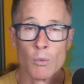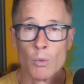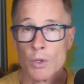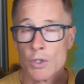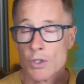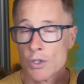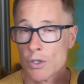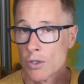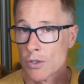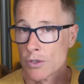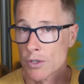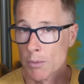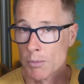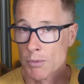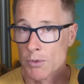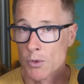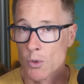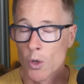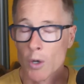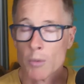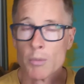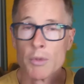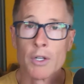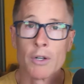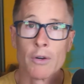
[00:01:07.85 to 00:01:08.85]
which is
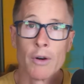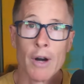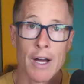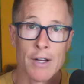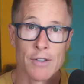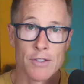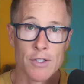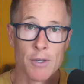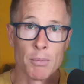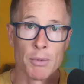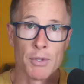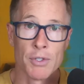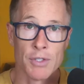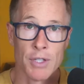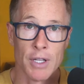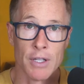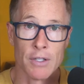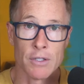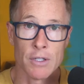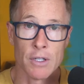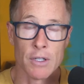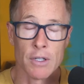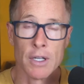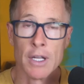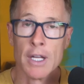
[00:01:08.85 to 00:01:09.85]
absorbed across the
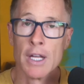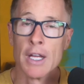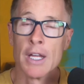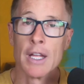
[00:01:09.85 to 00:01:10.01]
placenta